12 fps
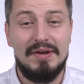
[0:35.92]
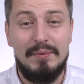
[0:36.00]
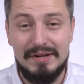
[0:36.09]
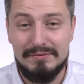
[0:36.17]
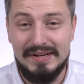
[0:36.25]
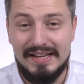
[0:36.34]
a
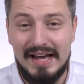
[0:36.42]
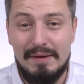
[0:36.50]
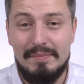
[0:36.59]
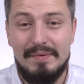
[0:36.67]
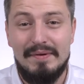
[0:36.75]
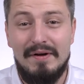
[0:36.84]
quick
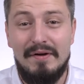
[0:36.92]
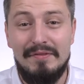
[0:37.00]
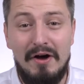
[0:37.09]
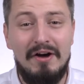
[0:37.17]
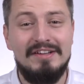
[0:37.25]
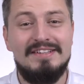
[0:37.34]
recap on
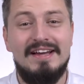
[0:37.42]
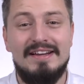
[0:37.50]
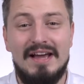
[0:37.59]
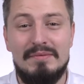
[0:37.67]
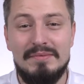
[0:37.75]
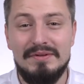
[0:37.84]
the HotHEAD
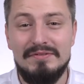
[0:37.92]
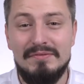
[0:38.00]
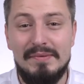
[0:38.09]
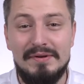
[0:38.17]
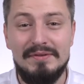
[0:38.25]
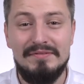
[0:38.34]
cameras
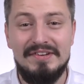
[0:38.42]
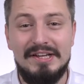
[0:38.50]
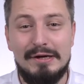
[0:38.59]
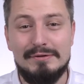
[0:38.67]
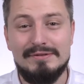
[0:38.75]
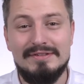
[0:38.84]
from my other
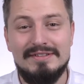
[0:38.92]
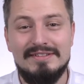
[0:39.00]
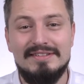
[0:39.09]
videos.